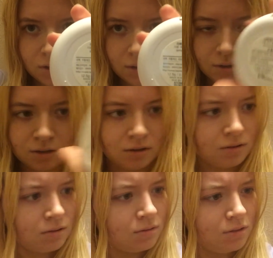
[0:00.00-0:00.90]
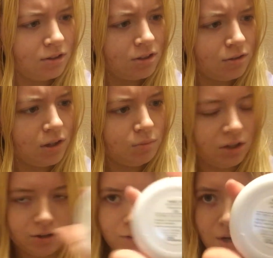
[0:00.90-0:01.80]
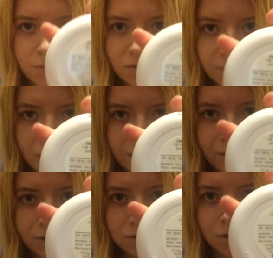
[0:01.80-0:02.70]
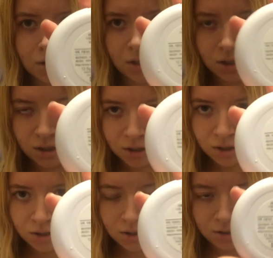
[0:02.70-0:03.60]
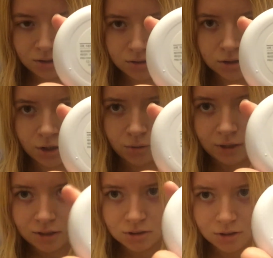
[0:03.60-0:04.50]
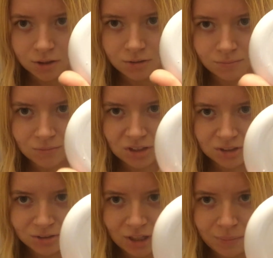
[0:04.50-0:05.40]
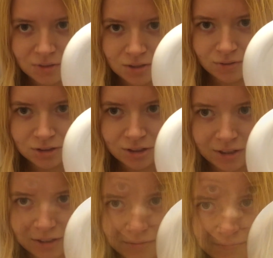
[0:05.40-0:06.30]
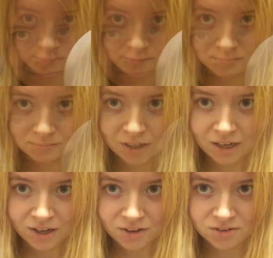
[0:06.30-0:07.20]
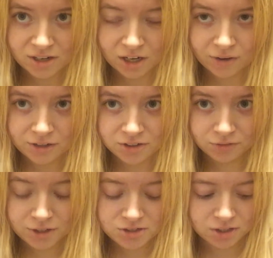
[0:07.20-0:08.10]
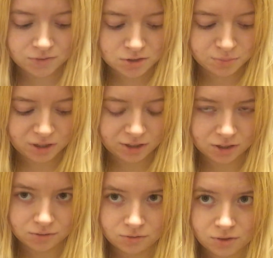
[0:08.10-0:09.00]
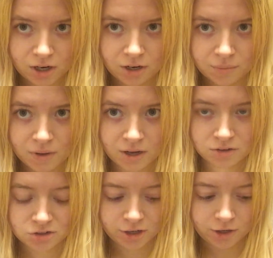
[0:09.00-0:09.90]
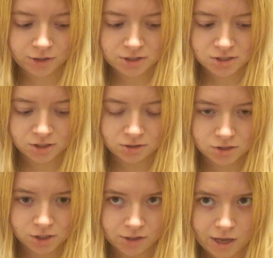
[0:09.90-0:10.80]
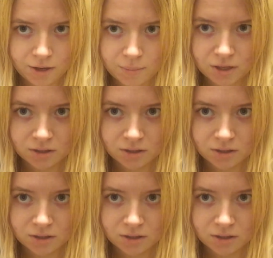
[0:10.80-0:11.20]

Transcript: Did I say grams? Yeah, grams of product. So that's good. I'm gonna stop this for a second. Now, I did receive this product from Charis Celeb,